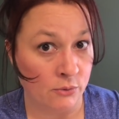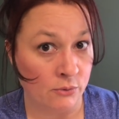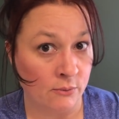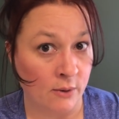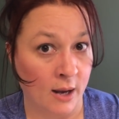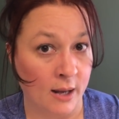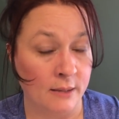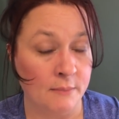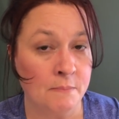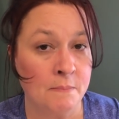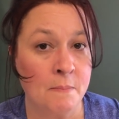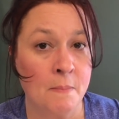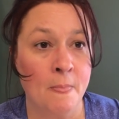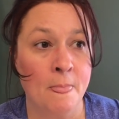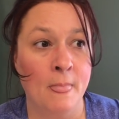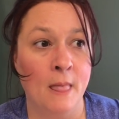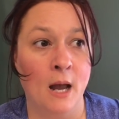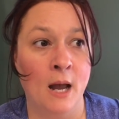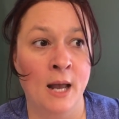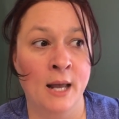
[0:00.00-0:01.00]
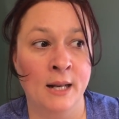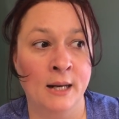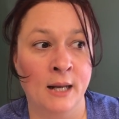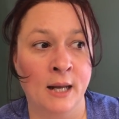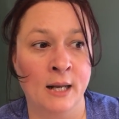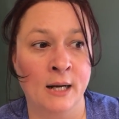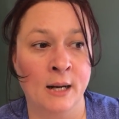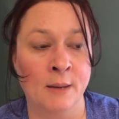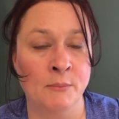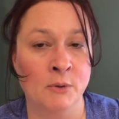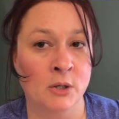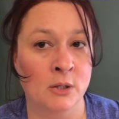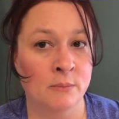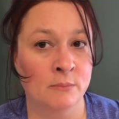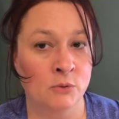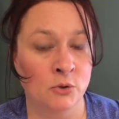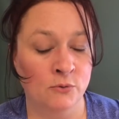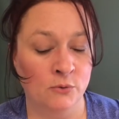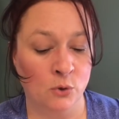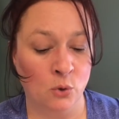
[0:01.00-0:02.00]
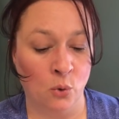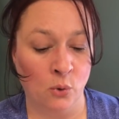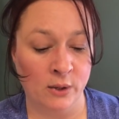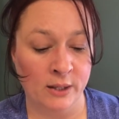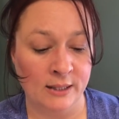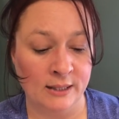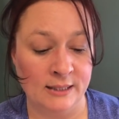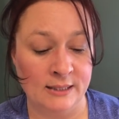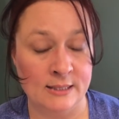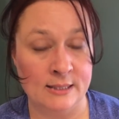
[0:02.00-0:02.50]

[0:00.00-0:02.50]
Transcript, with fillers: threat and, and I'm gonna move accordingly.